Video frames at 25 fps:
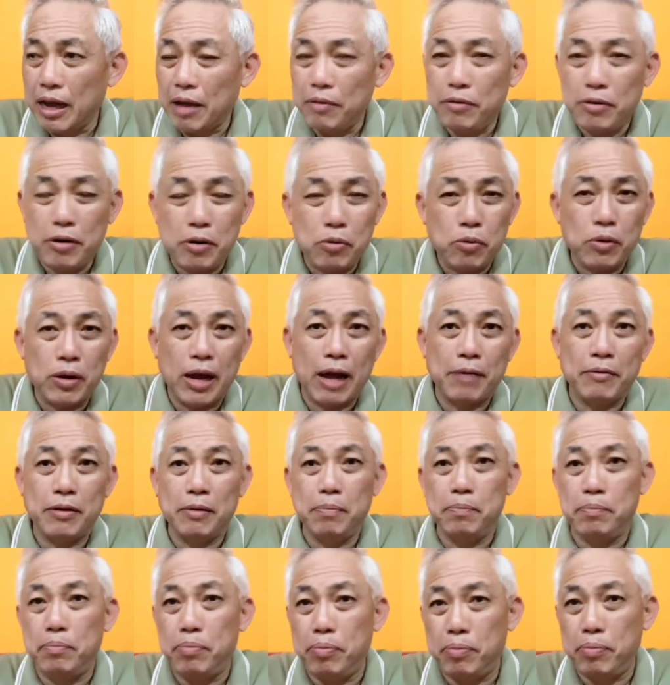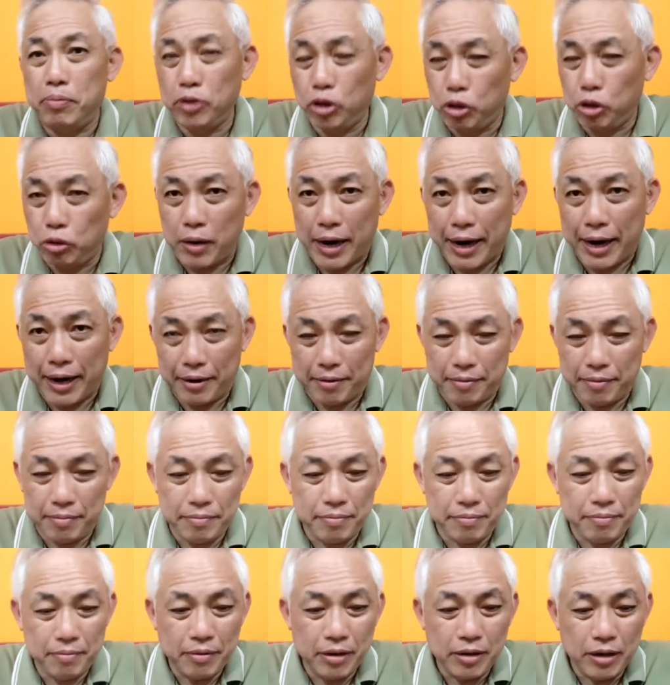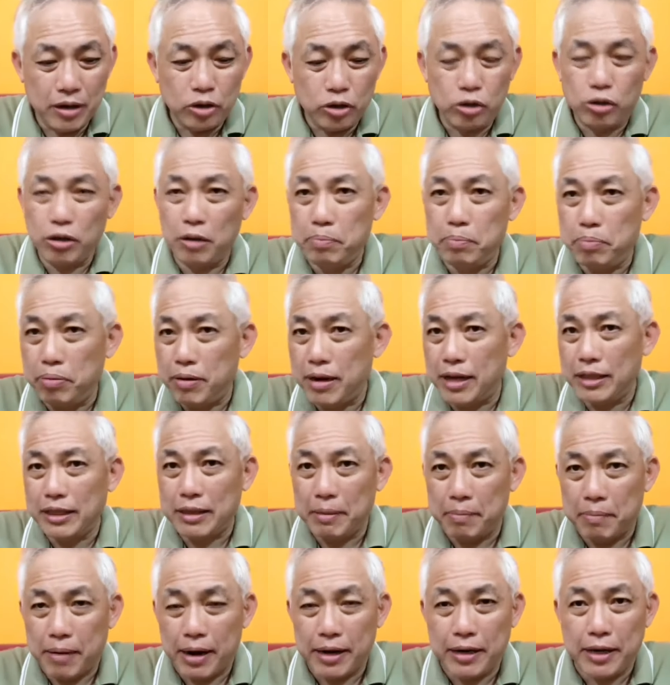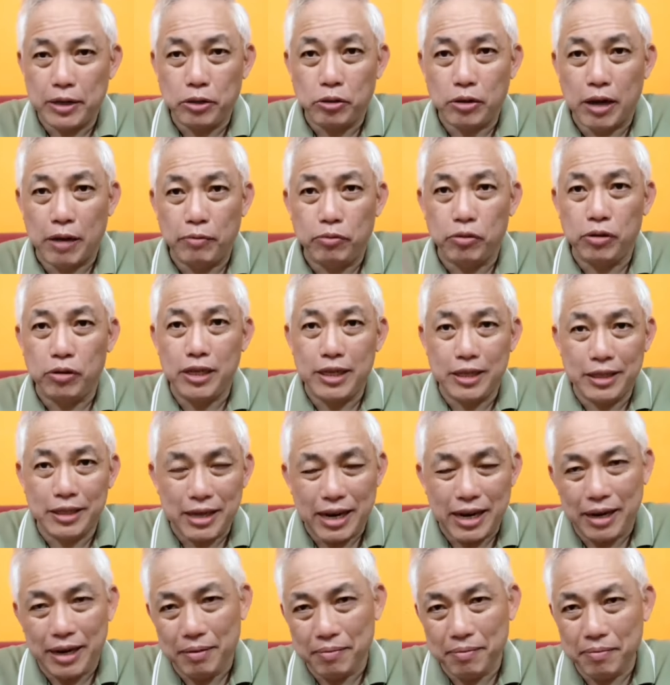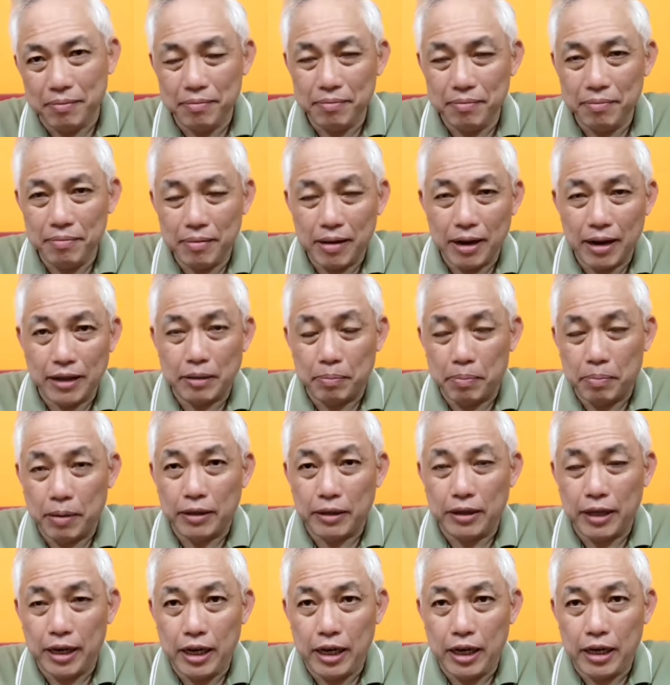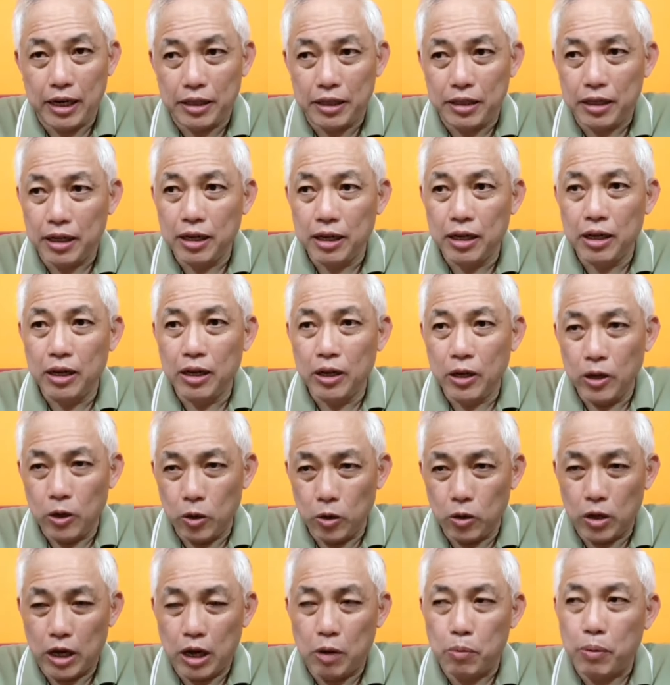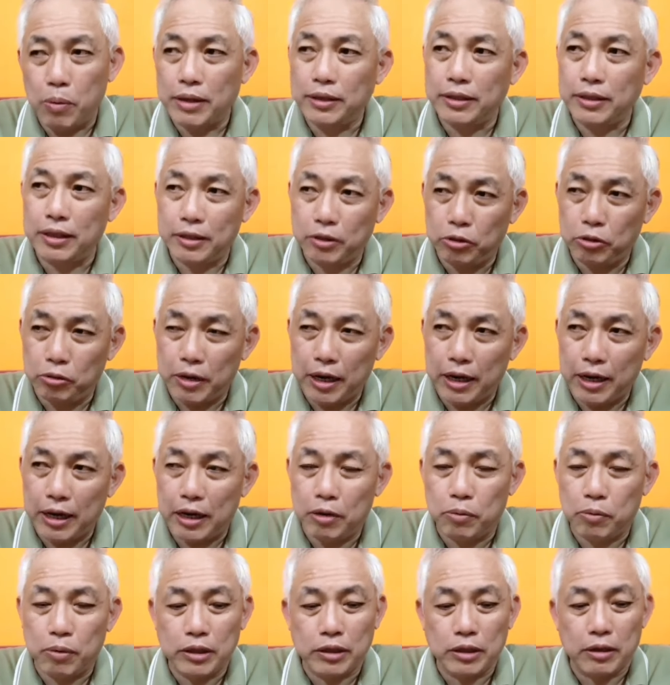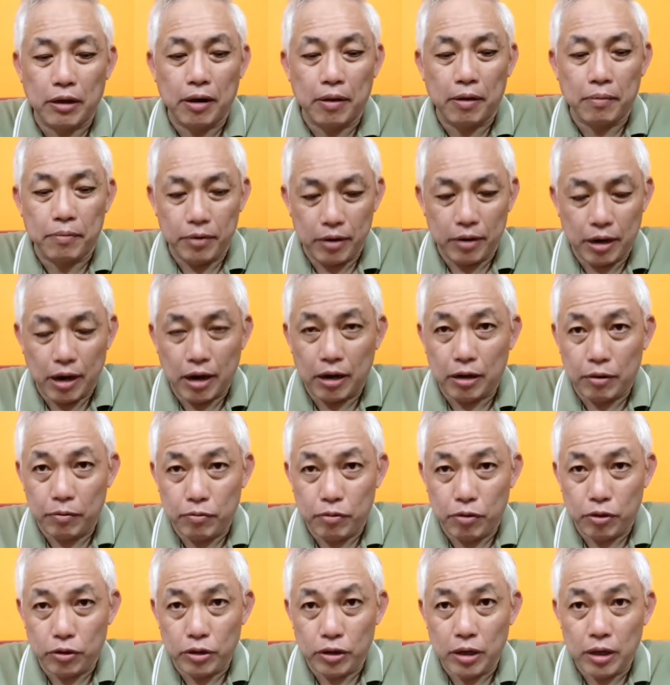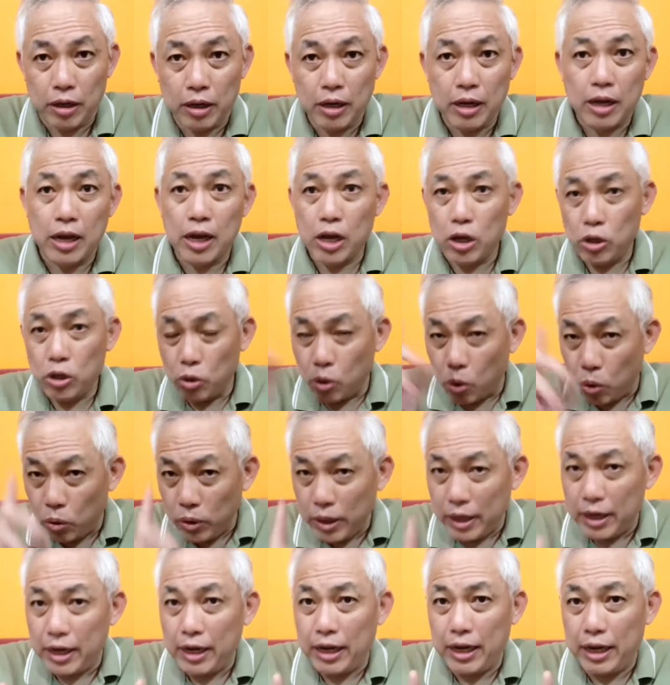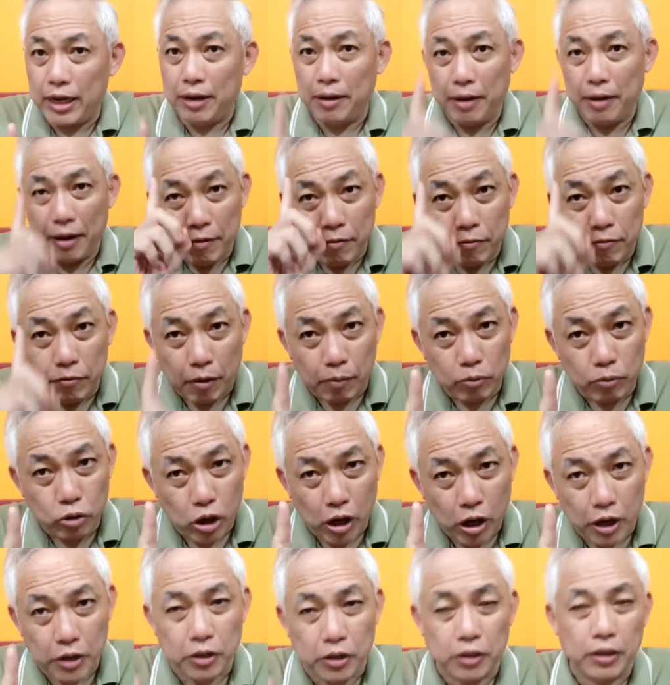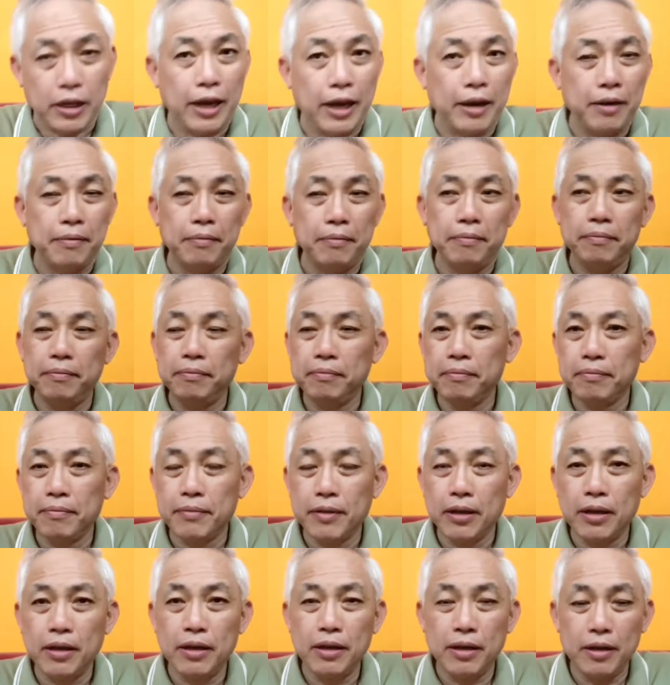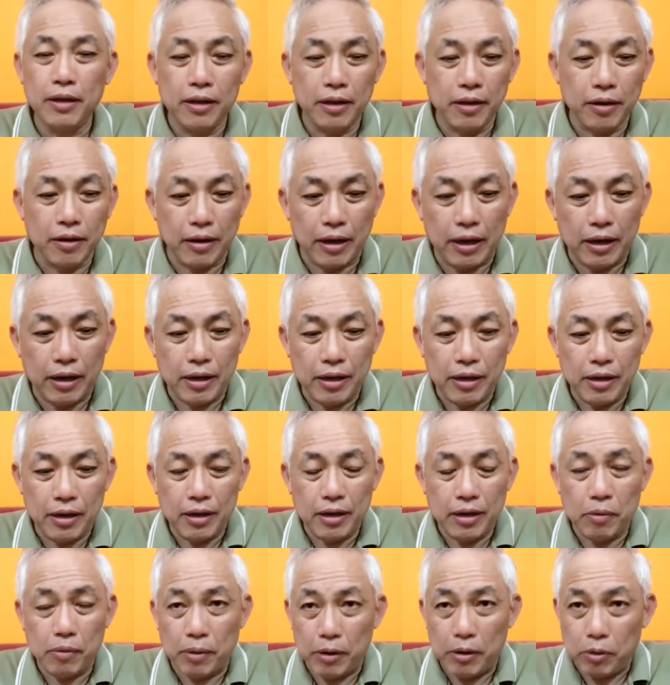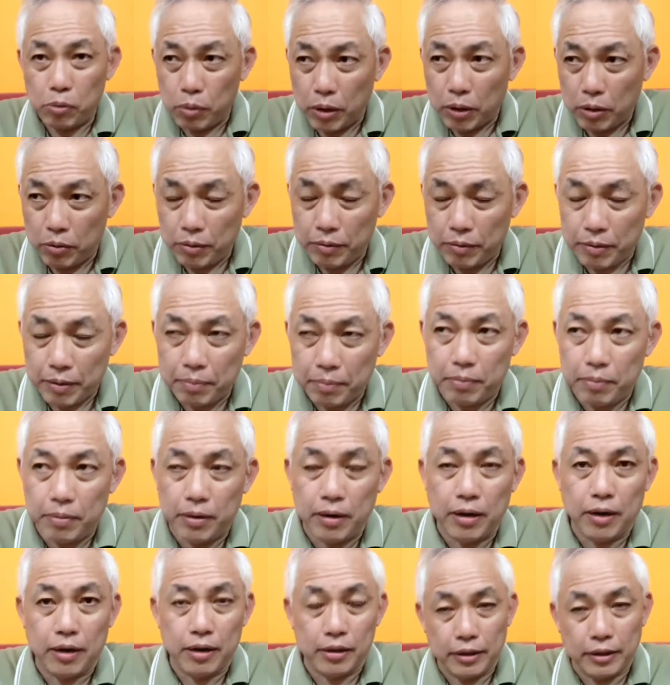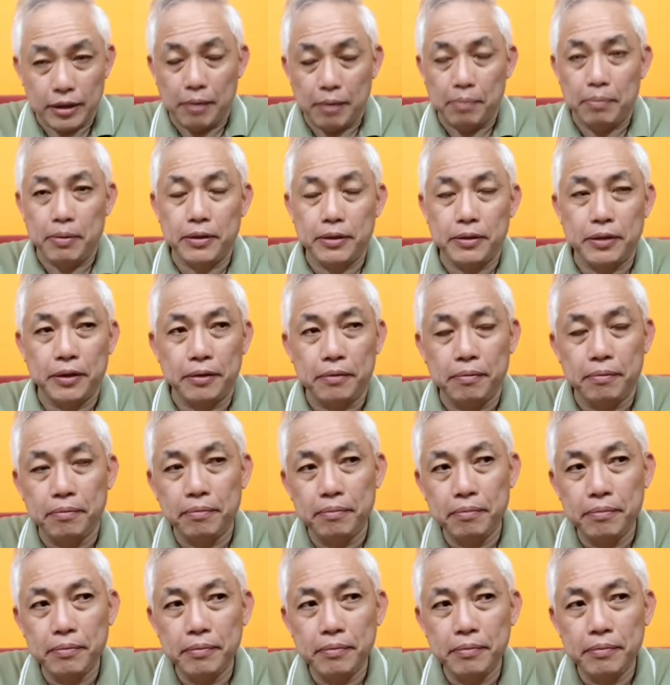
Everyone will have a strength. So a plus and minus, you have to decide as a party leaders, okay, what's the strength and what's are the flaws? Knowingly, informed choice again. Right? When you work with a certain person,